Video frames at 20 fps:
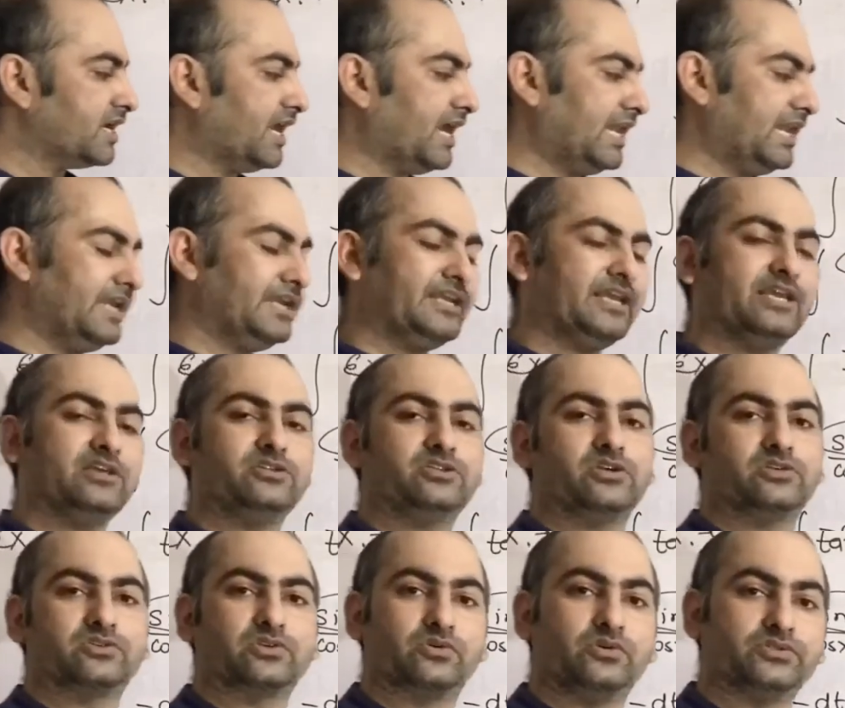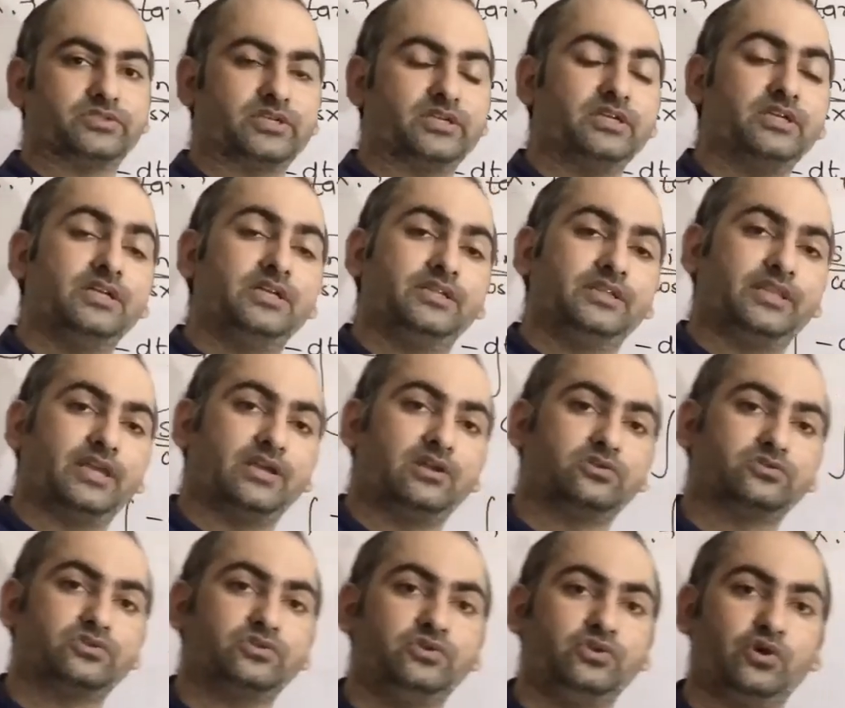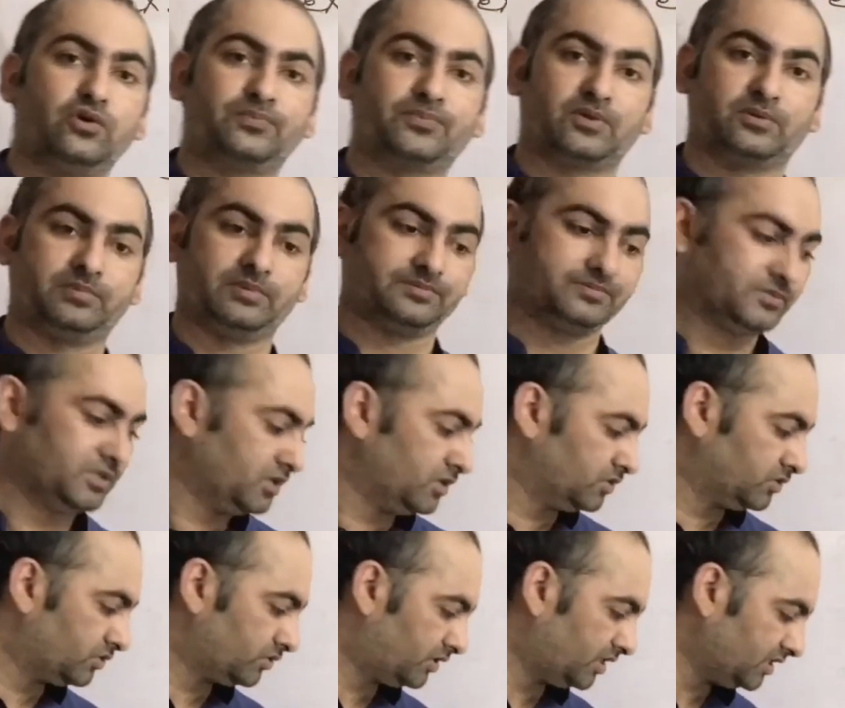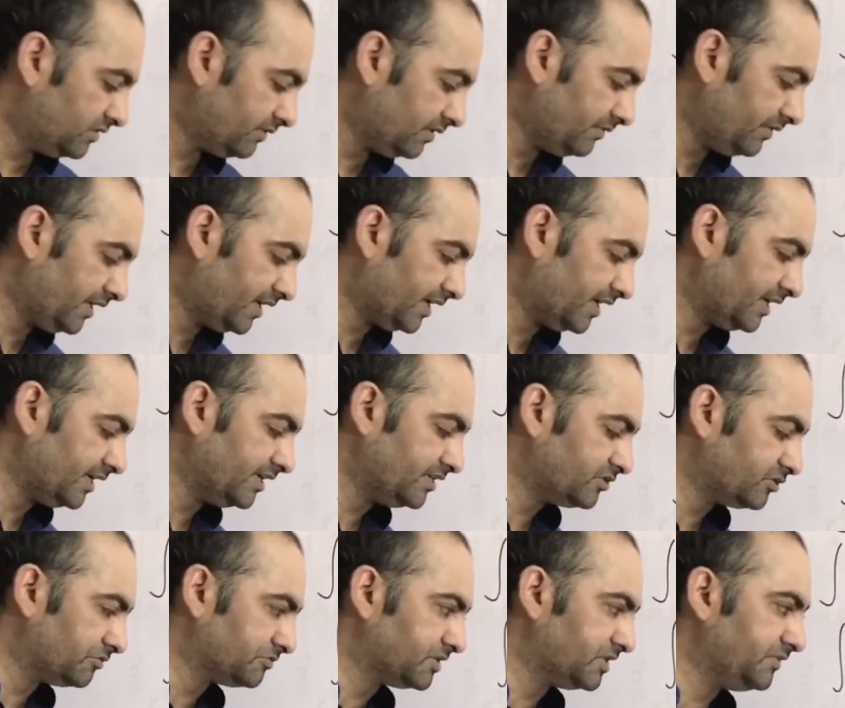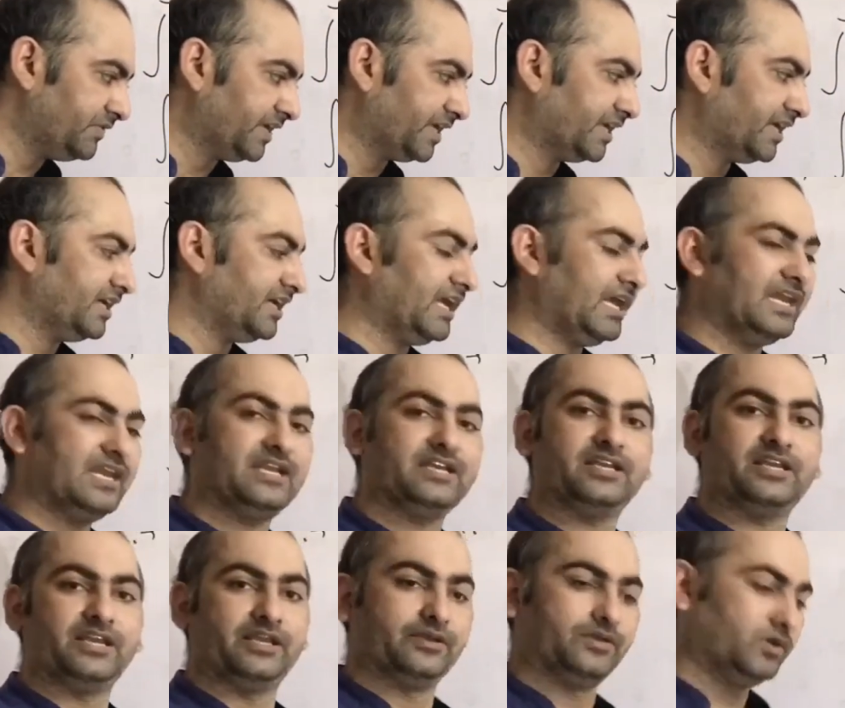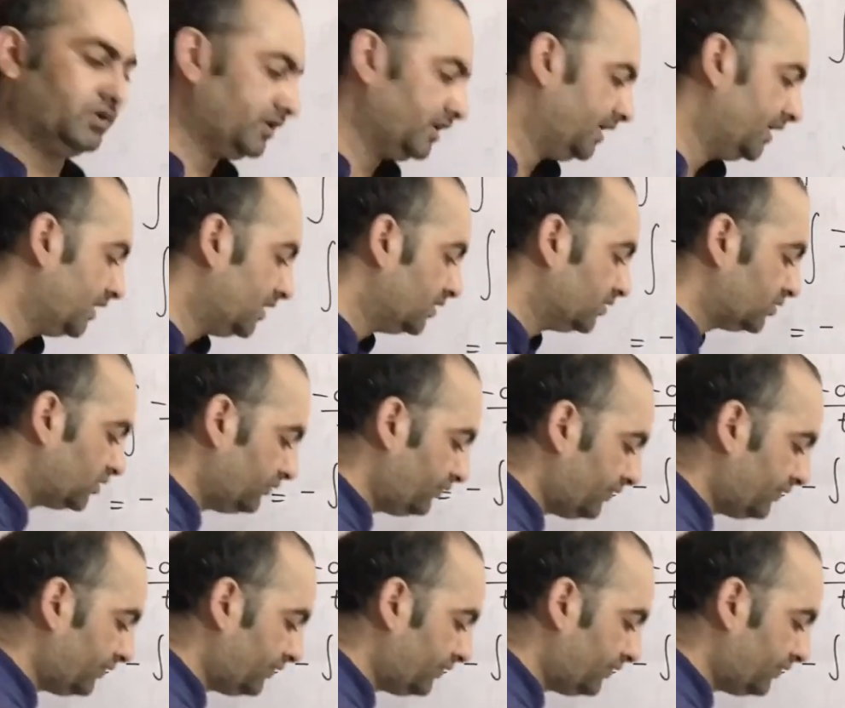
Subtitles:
ln k is also constant, then also no problem. So this one we can add, instead of c we can add ln k. Okay, so if